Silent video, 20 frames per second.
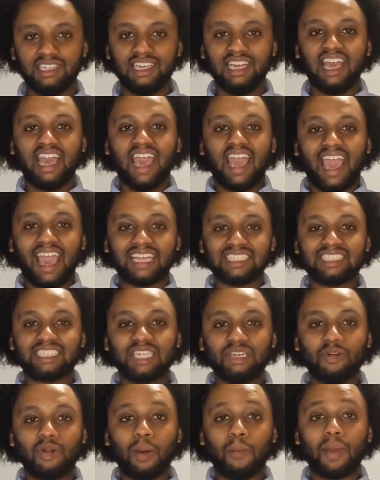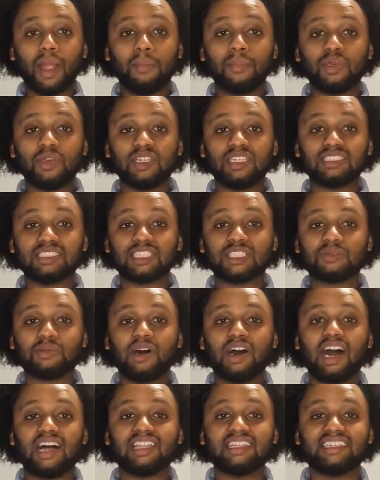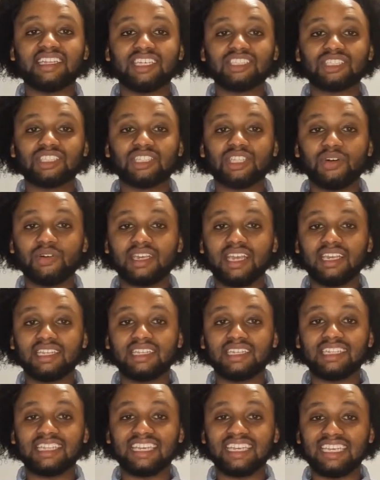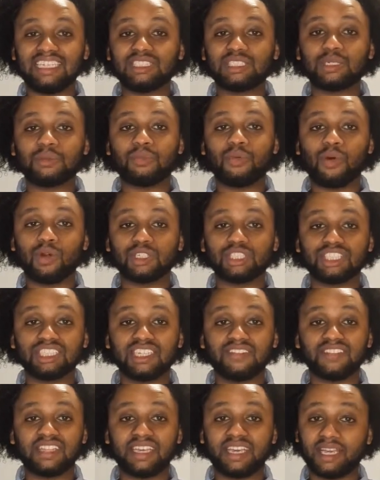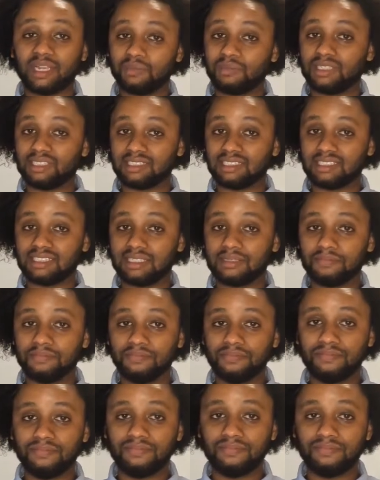Antigua and Barbuda is a small island nation located in the eastern portion of the Caribbean Sea.